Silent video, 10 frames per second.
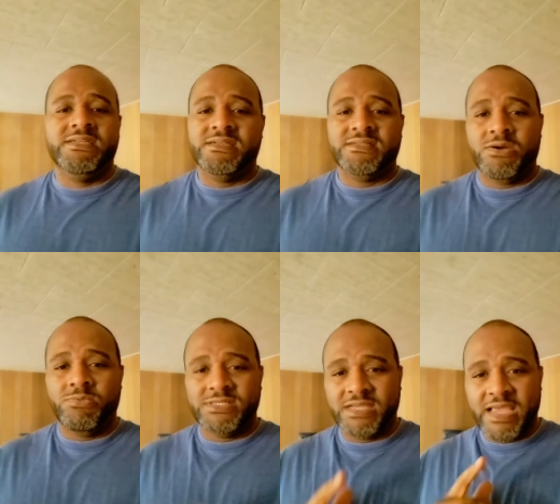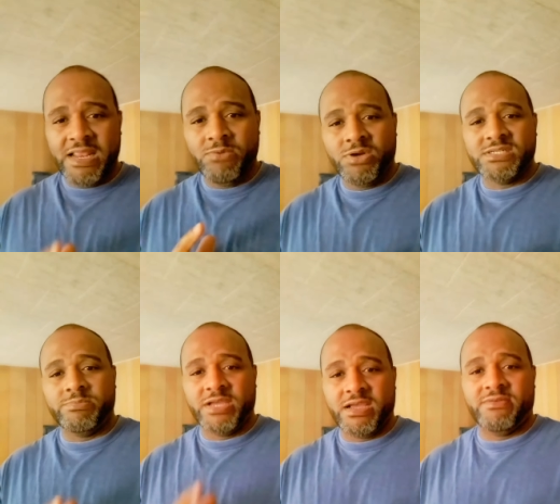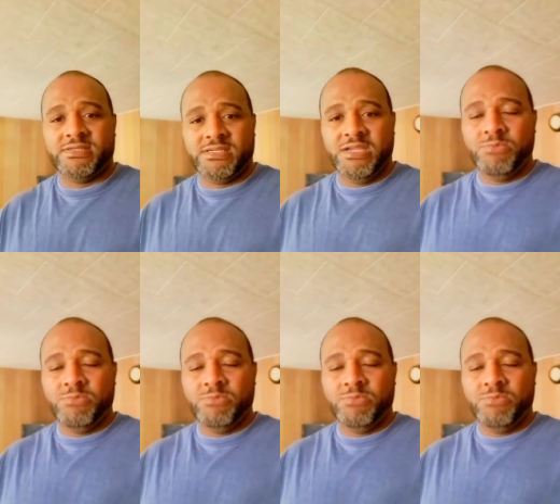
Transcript: He does not wish anyone to perish.